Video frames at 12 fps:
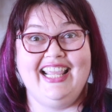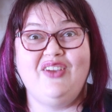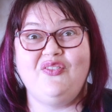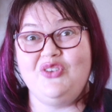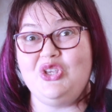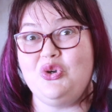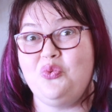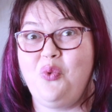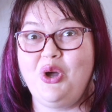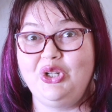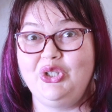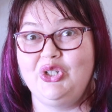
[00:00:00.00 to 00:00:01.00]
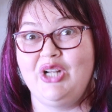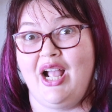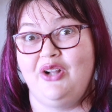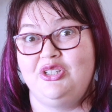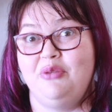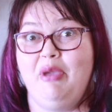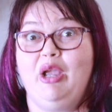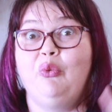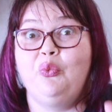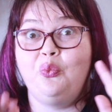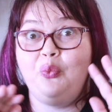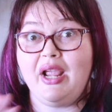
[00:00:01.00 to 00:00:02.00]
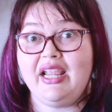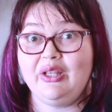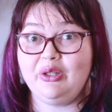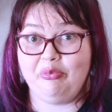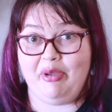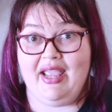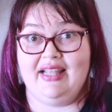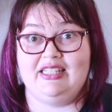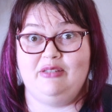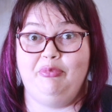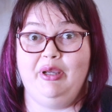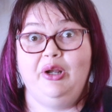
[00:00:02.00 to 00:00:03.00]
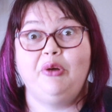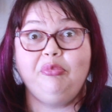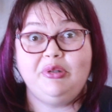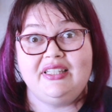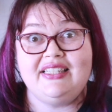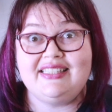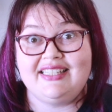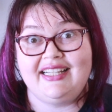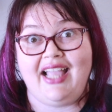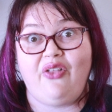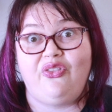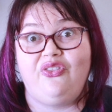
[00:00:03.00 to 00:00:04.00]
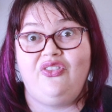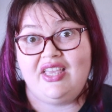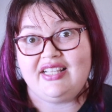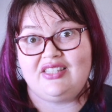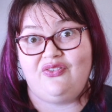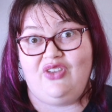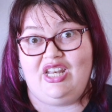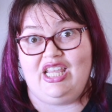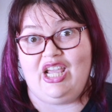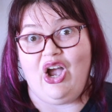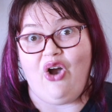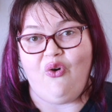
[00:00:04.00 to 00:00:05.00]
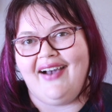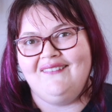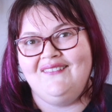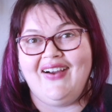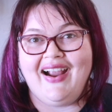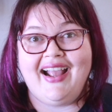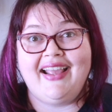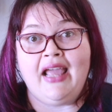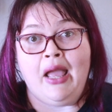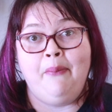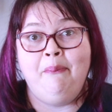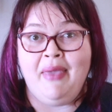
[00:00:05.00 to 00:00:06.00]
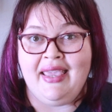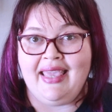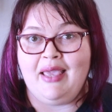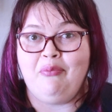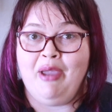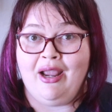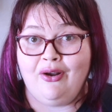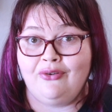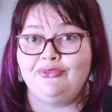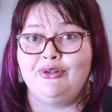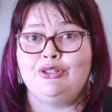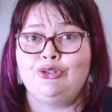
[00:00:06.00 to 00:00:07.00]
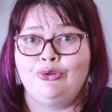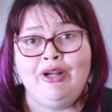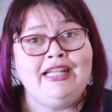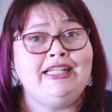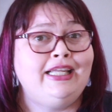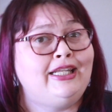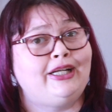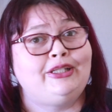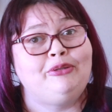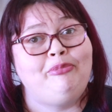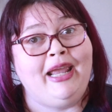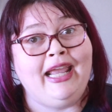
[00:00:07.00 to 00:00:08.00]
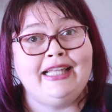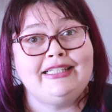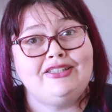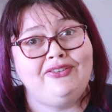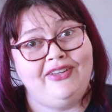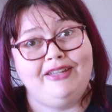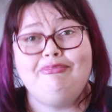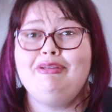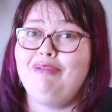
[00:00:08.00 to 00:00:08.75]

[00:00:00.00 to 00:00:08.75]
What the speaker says: If you want to learn how to make regular pants bigger, please check out this video where I make a pair of train conductor pants fit me